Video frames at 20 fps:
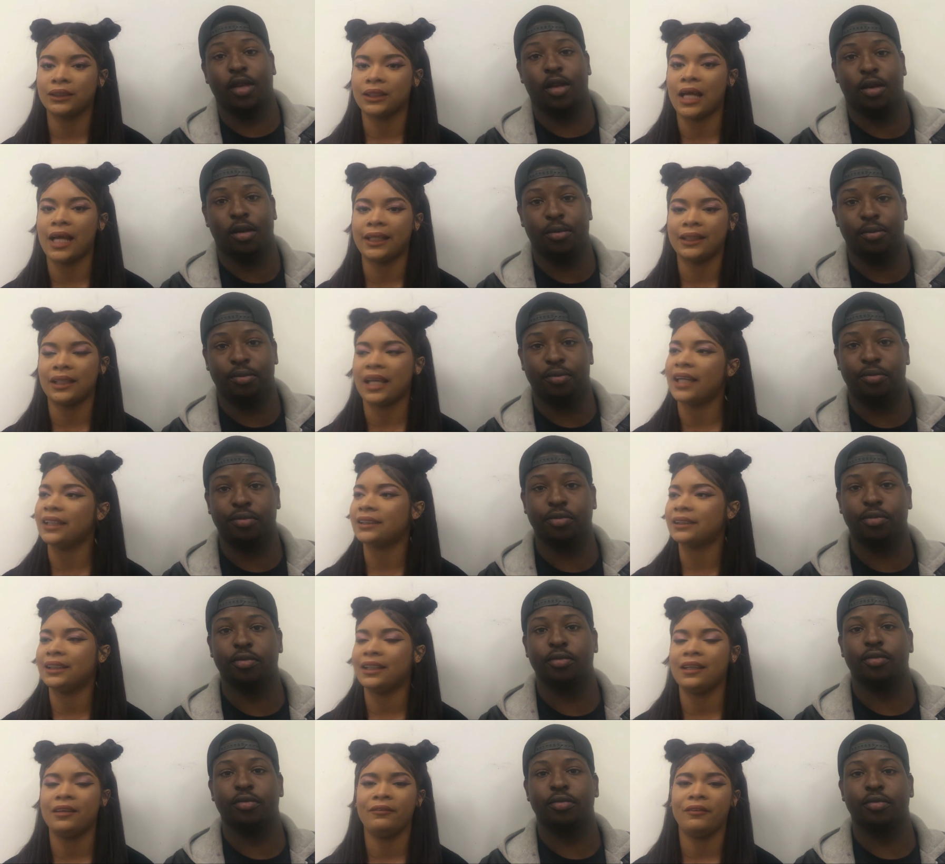Speaker 1: like
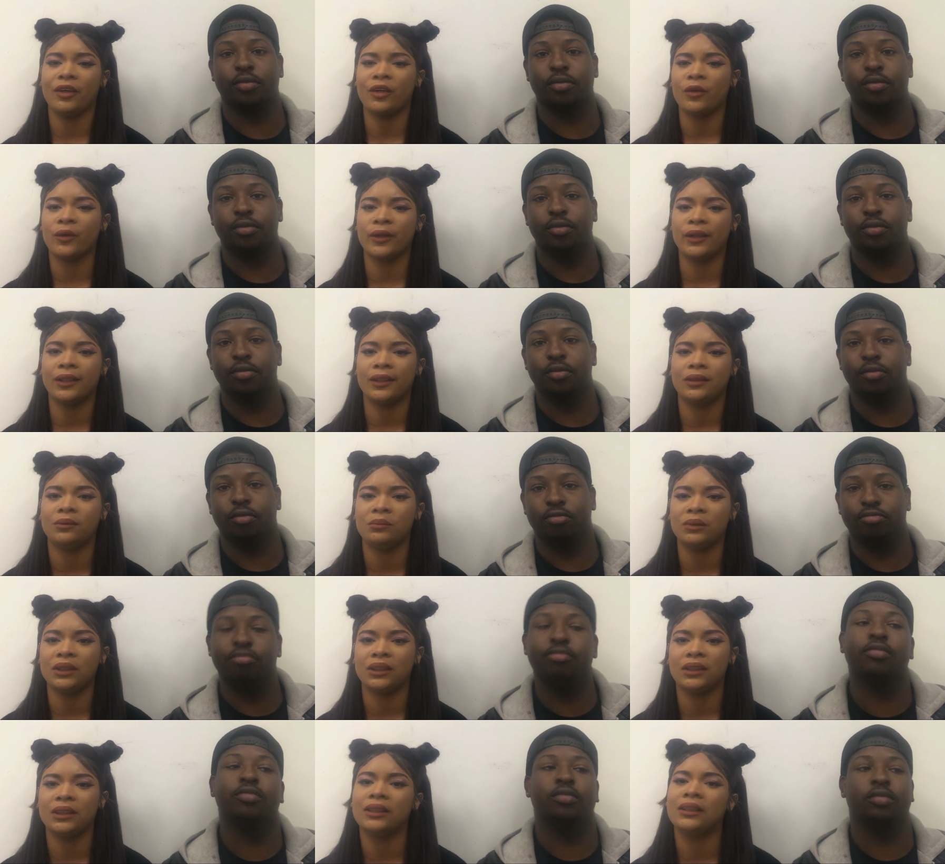Thanksgiving,
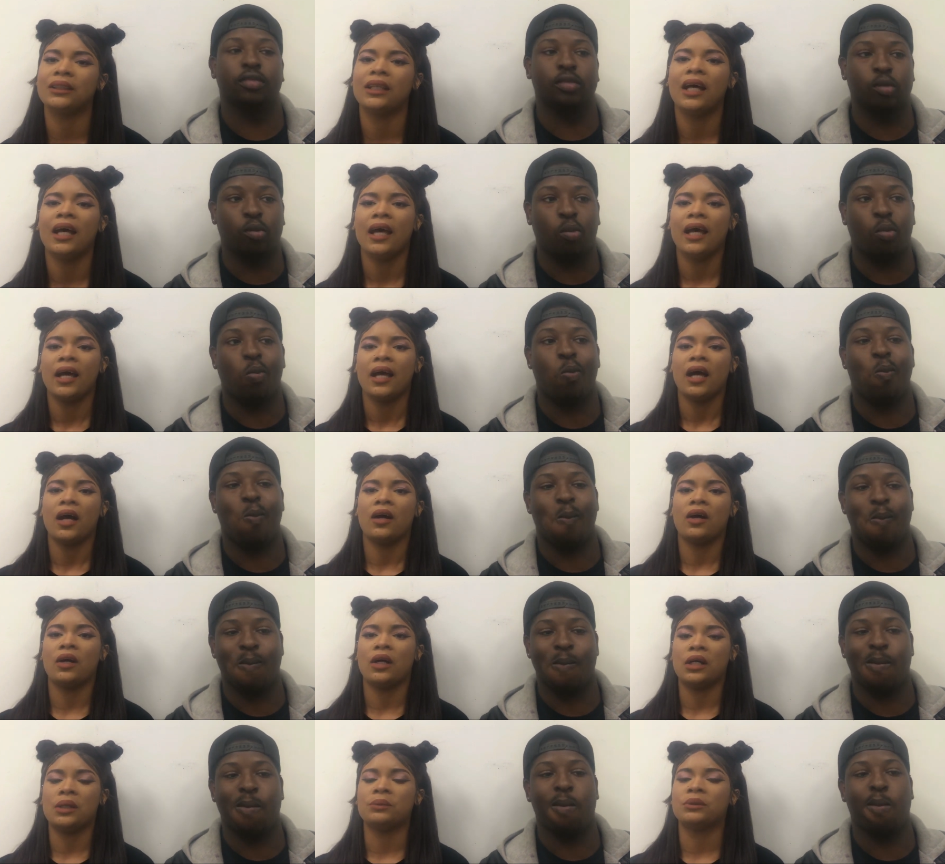Christmas,
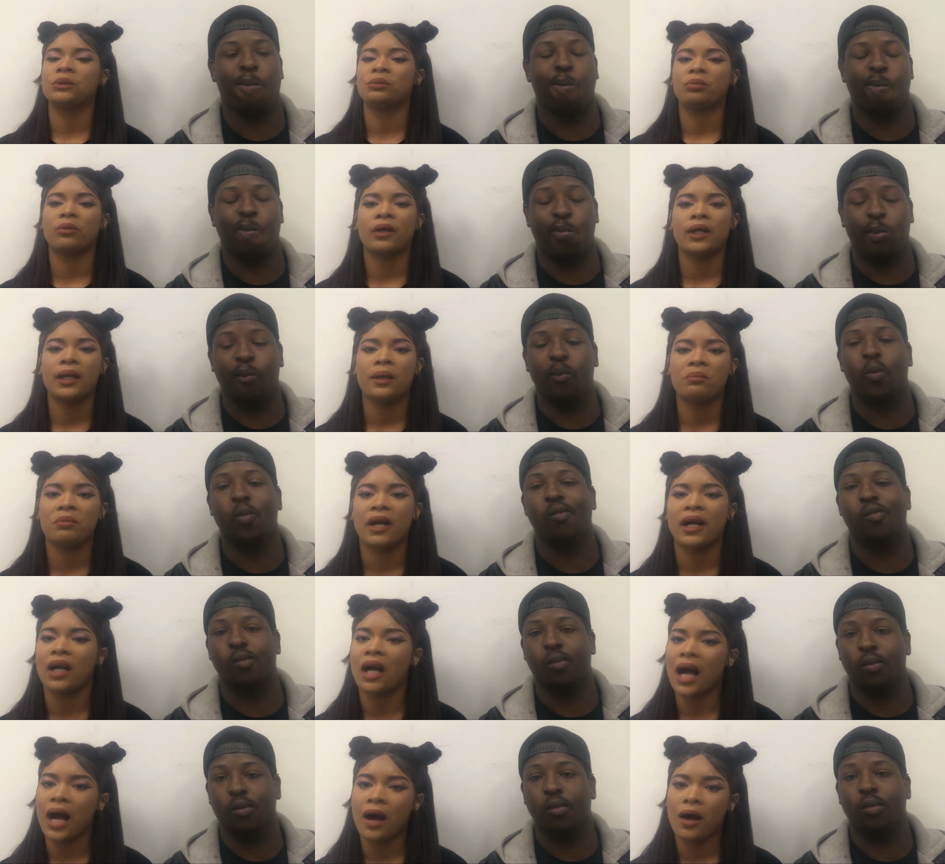um, spring
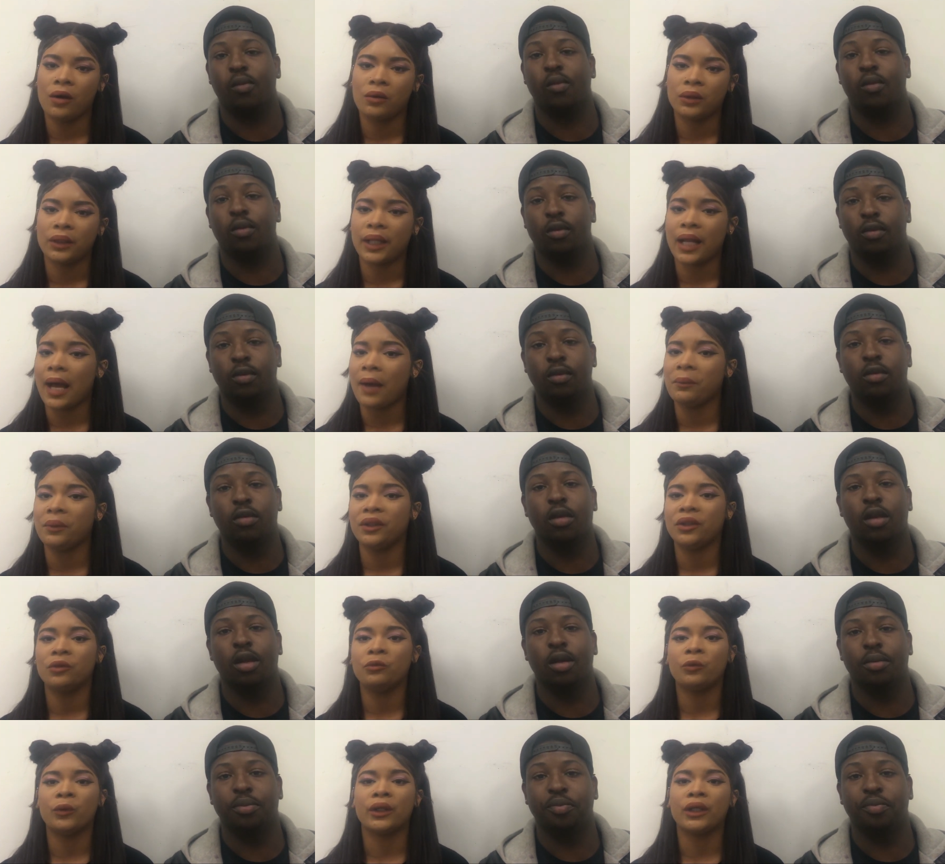break, all that. I be
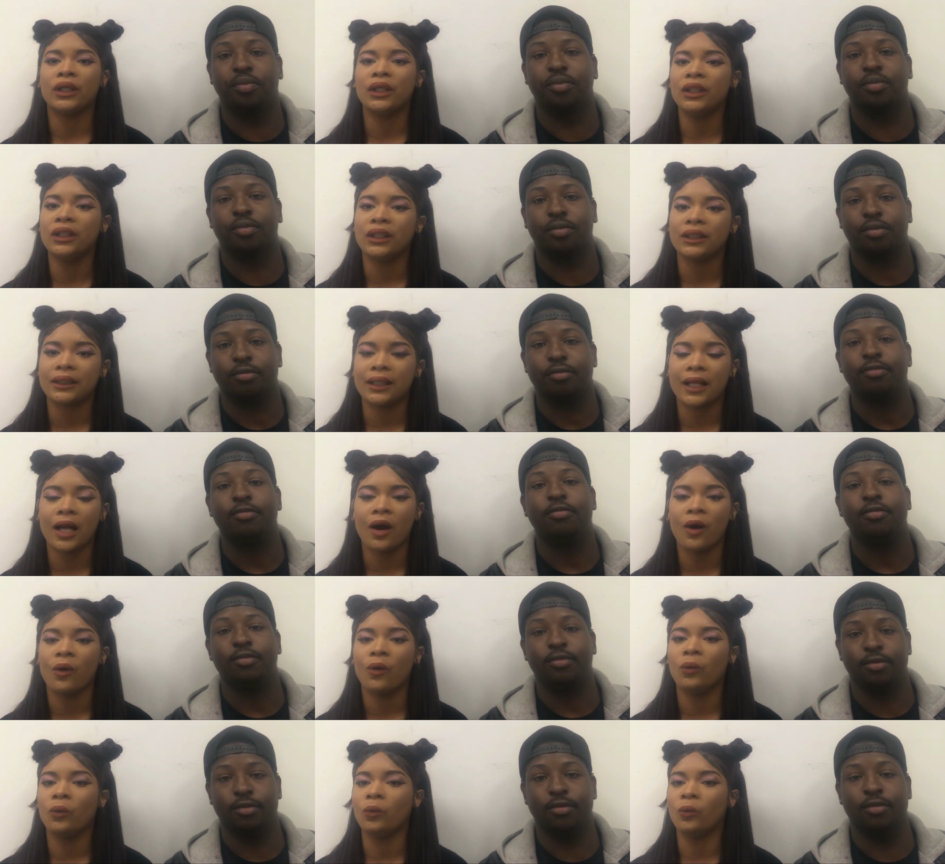doing good that
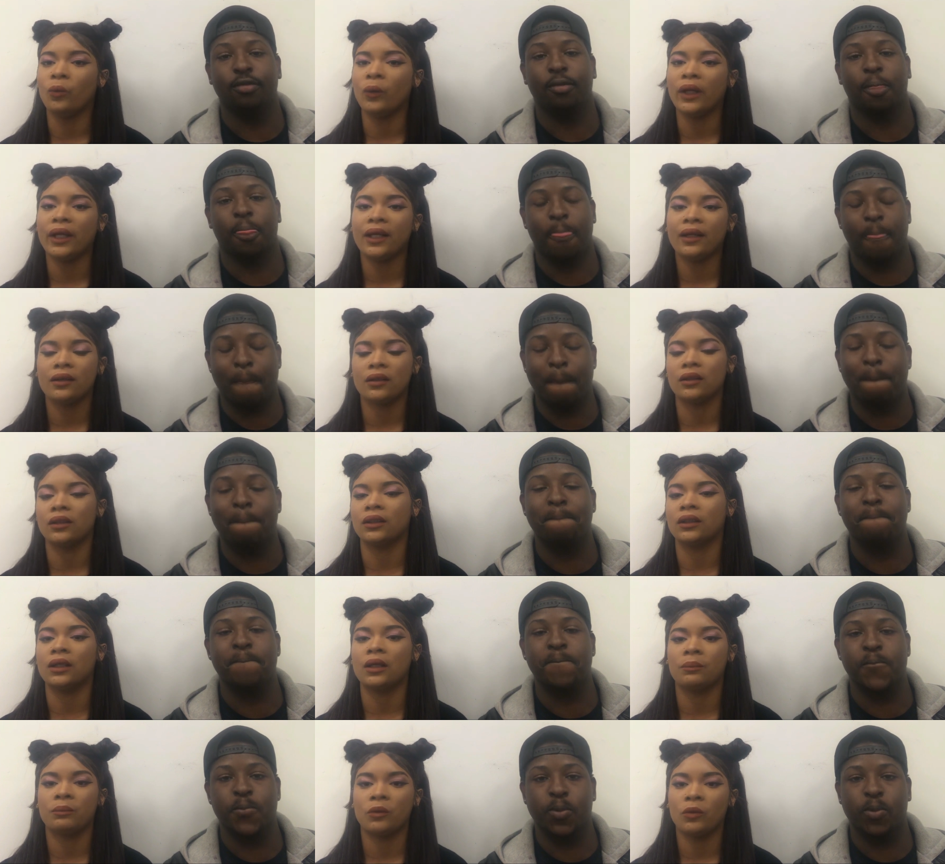whole week or a
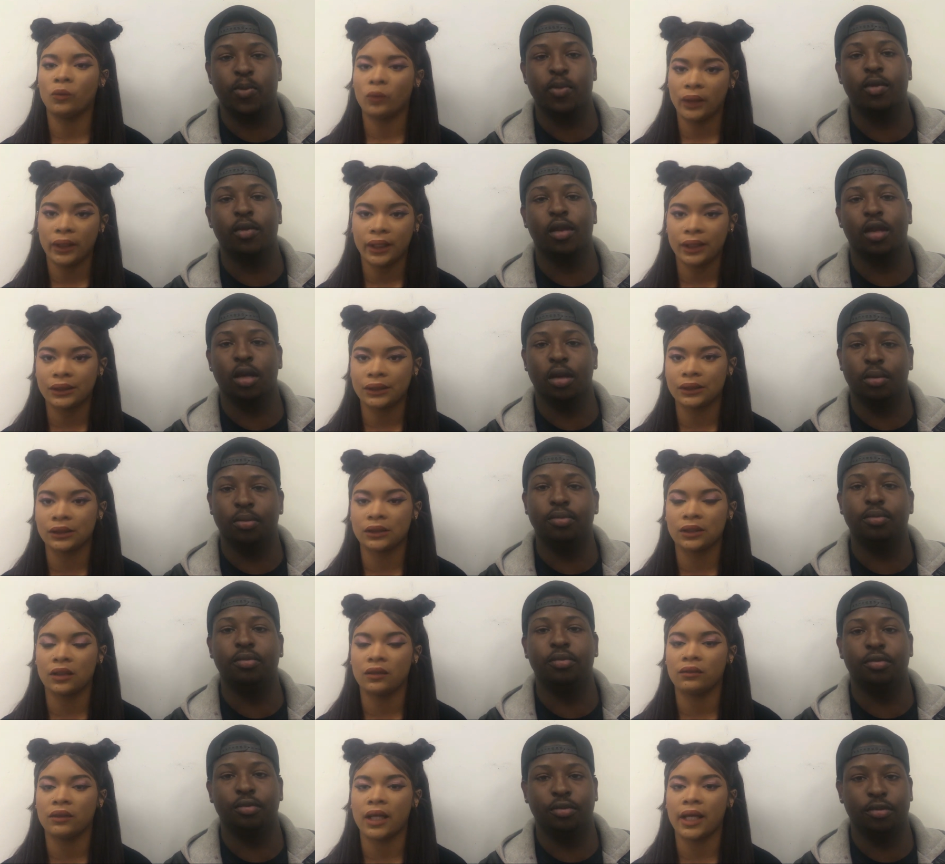couple weeks and
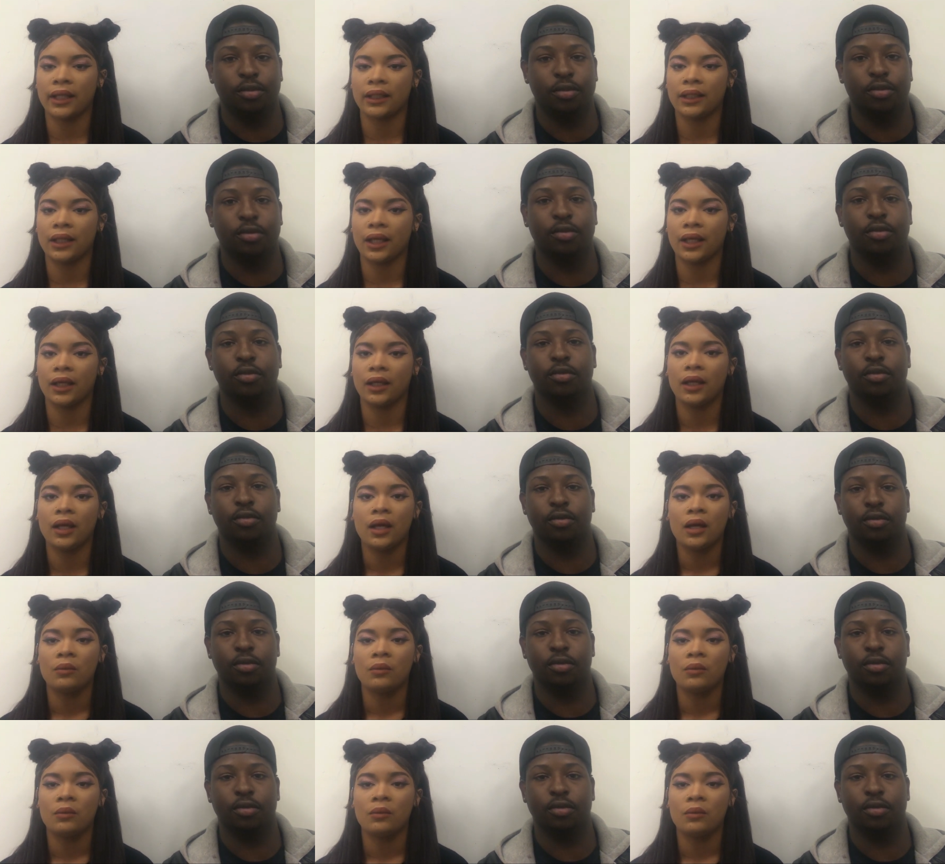stuff mm-hmm. like that.